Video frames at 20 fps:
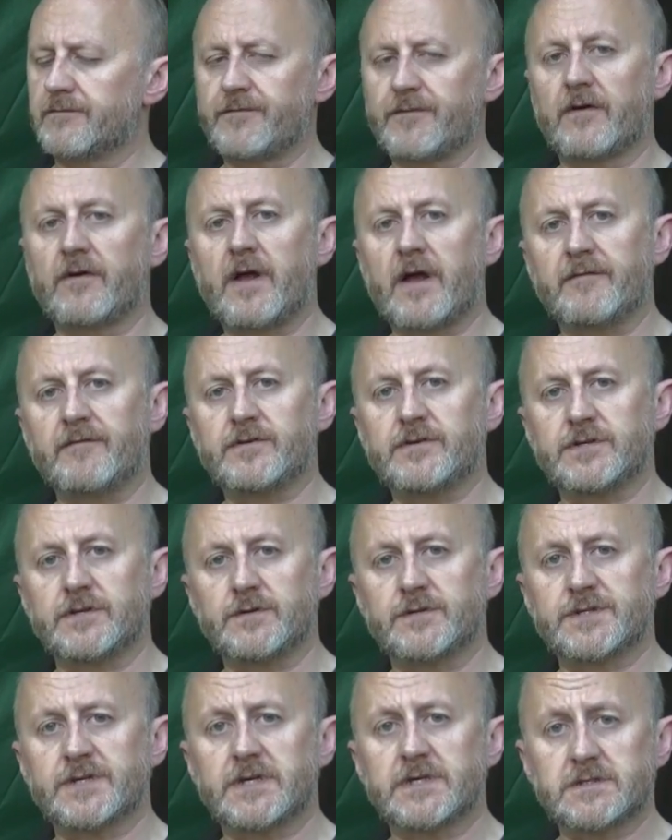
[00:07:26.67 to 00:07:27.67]
very heavy
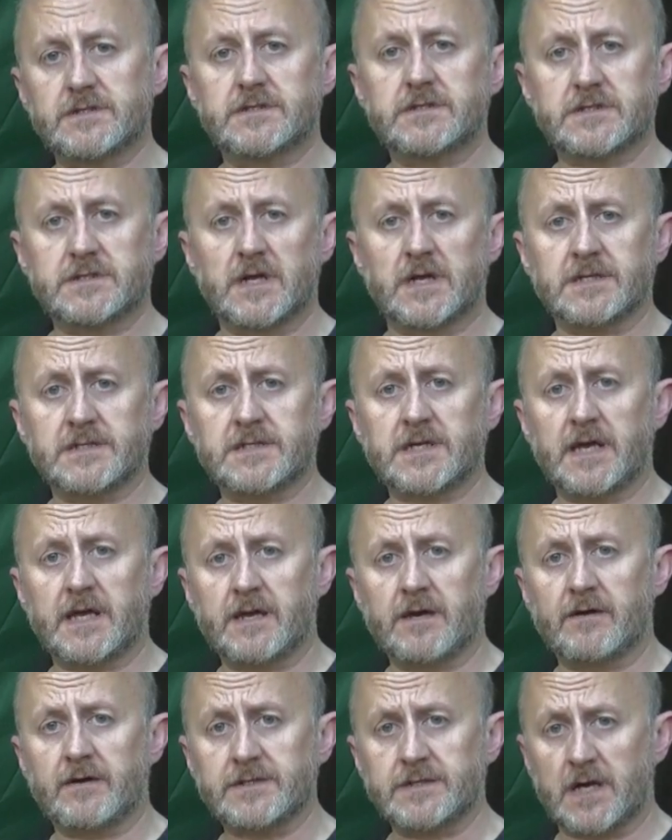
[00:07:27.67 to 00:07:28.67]
duty. It's designed to take
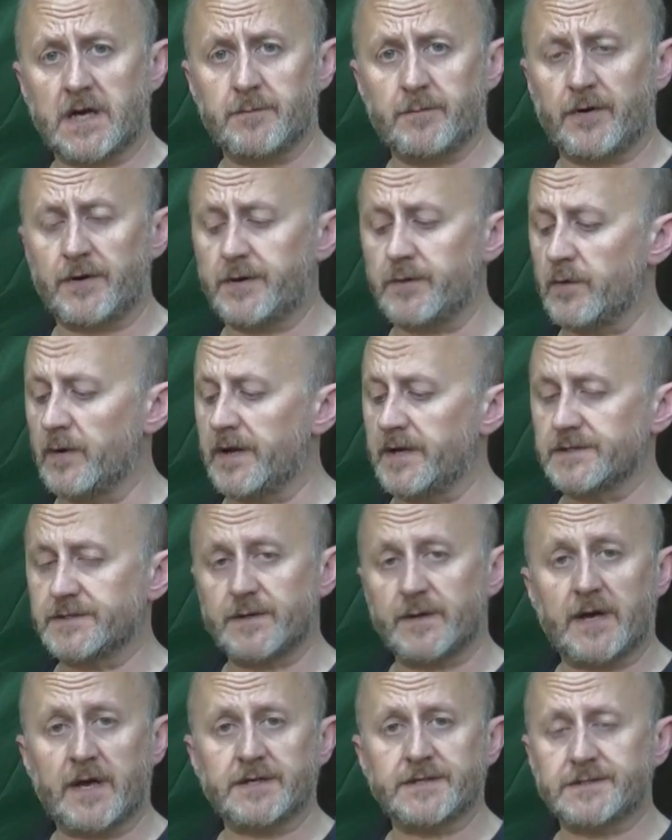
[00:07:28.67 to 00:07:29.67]
your entire body weight,
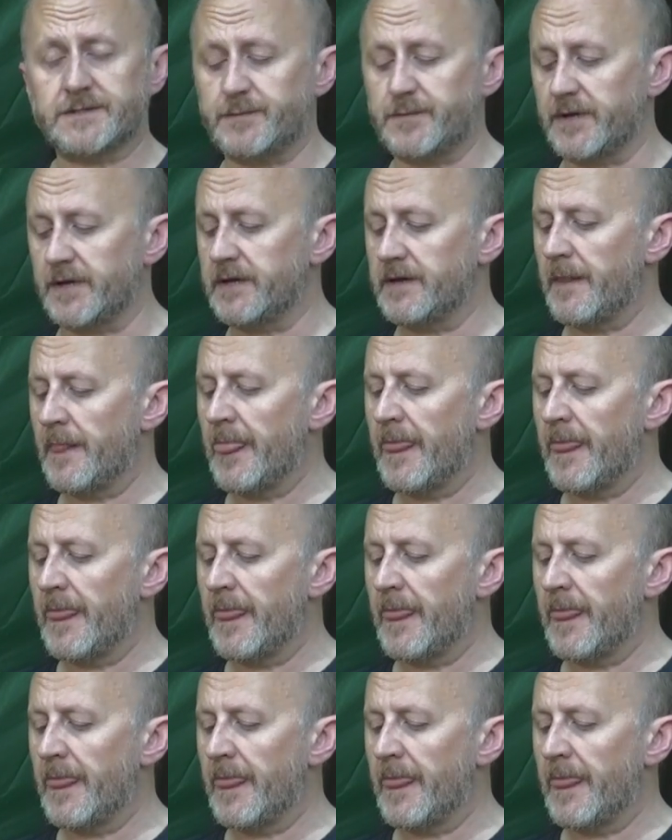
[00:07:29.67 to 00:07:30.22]
so it has to be.